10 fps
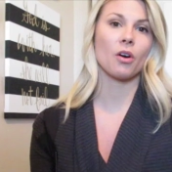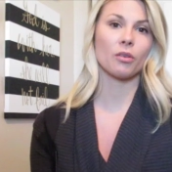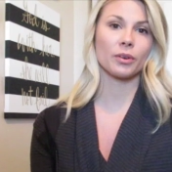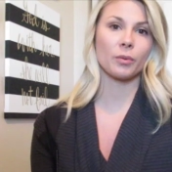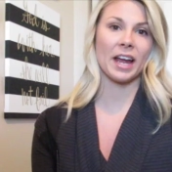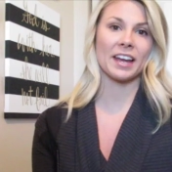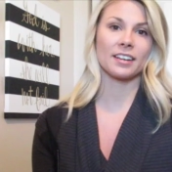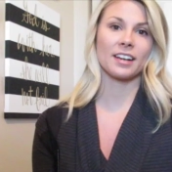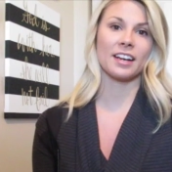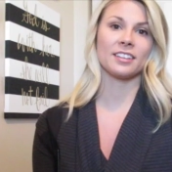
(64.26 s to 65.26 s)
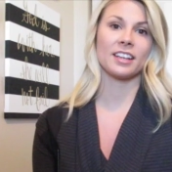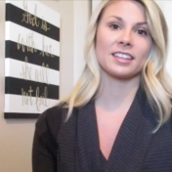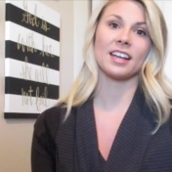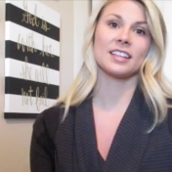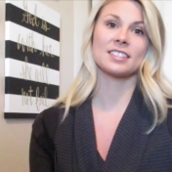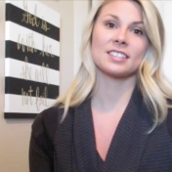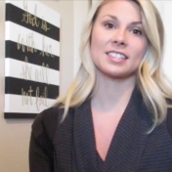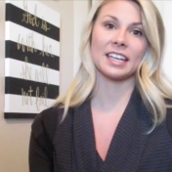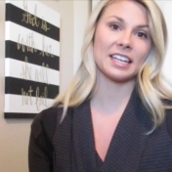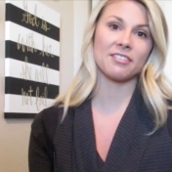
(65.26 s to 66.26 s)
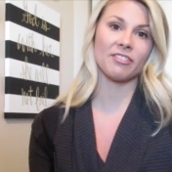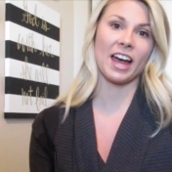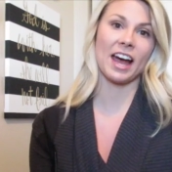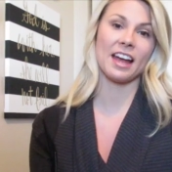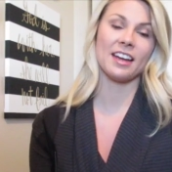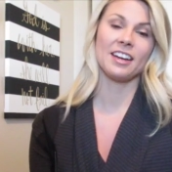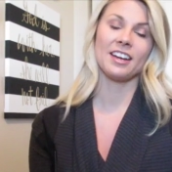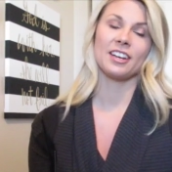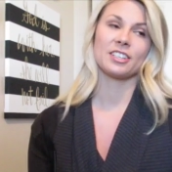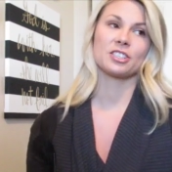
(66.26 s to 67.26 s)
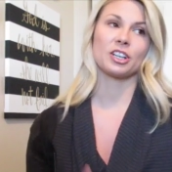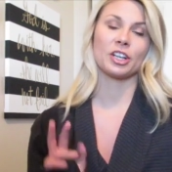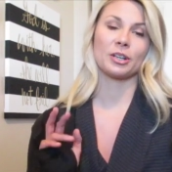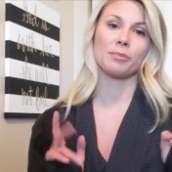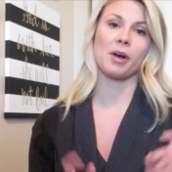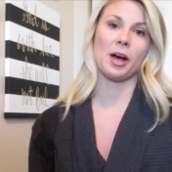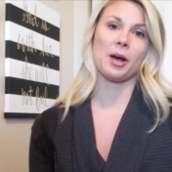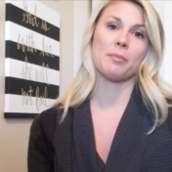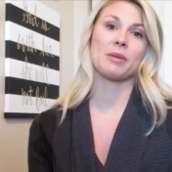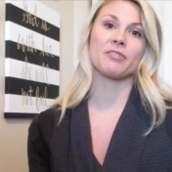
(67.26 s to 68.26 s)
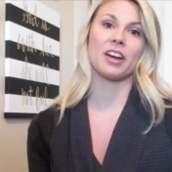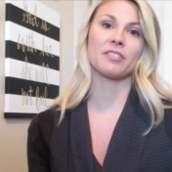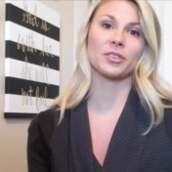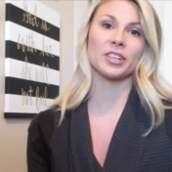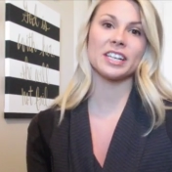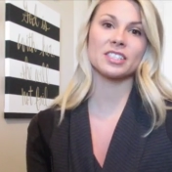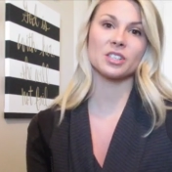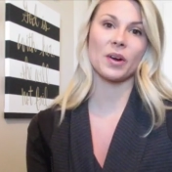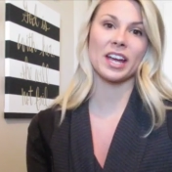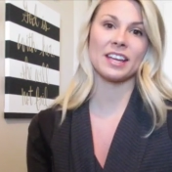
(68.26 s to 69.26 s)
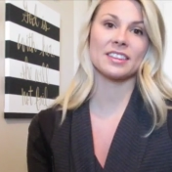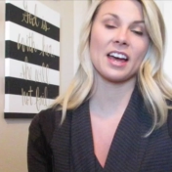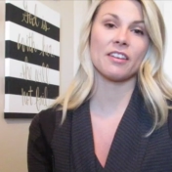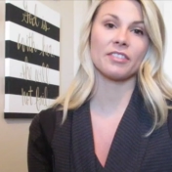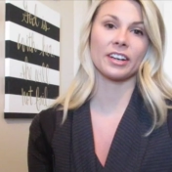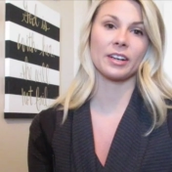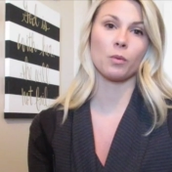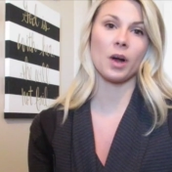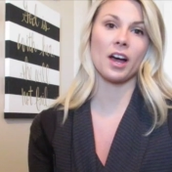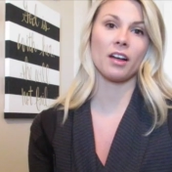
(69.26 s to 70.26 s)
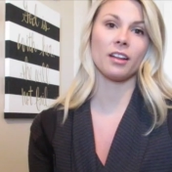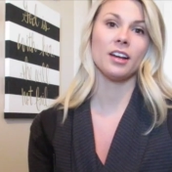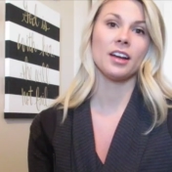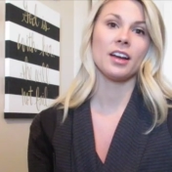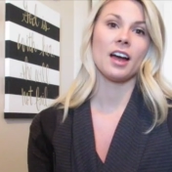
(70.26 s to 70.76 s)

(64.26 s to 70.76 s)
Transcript: overweight, kind of like that skinny fat term. Um, I'm 5'3", so I hid that very well.